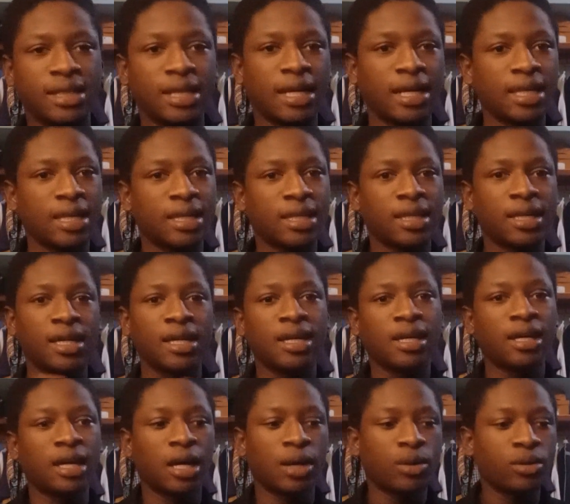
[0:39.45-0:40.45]
Like
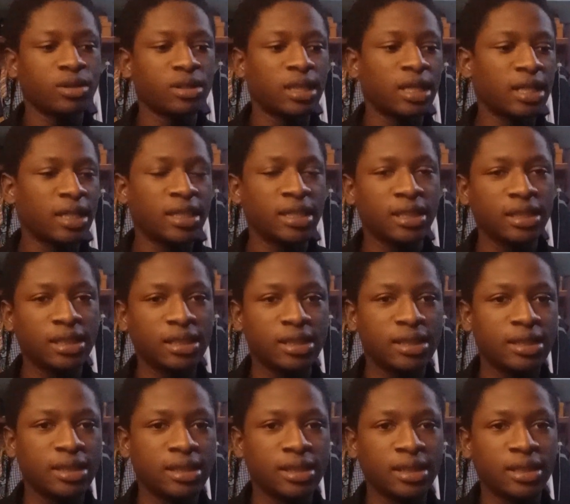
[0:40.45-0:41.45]
I was
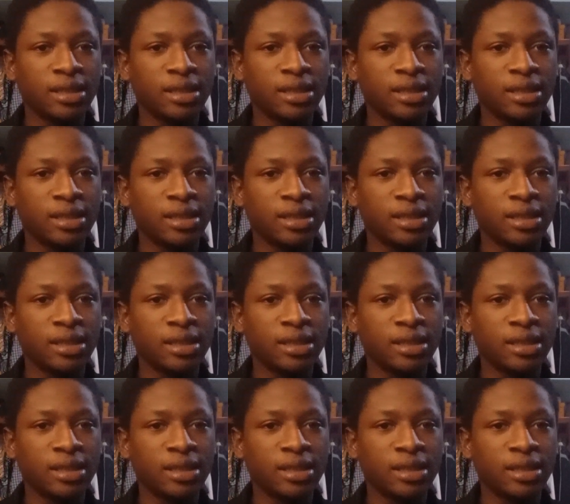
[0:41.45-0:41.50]
learning.